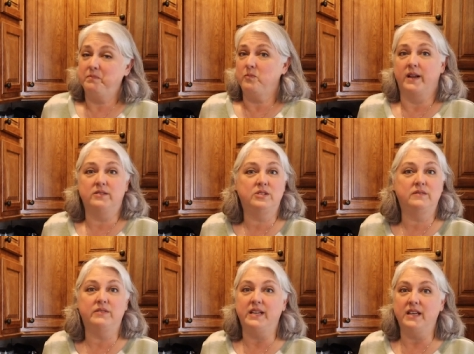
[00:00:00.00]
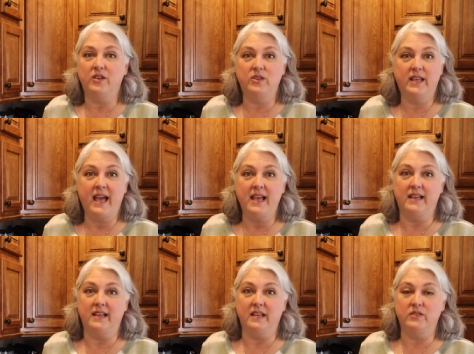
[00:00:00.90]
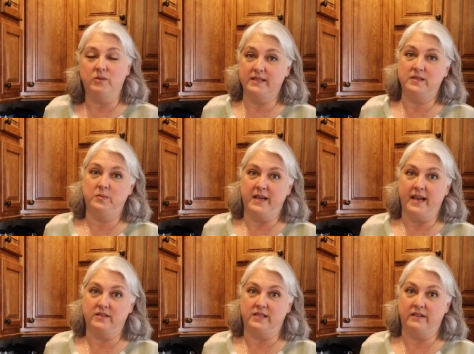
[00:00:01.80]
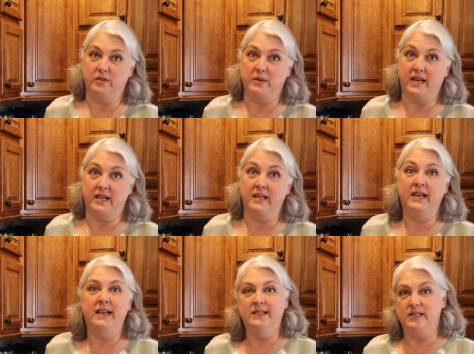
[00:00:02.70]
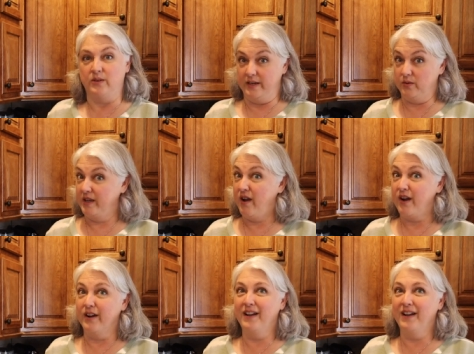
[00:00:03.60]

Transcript: why don't you video the cake and give the recipe out to everybody. So here we are.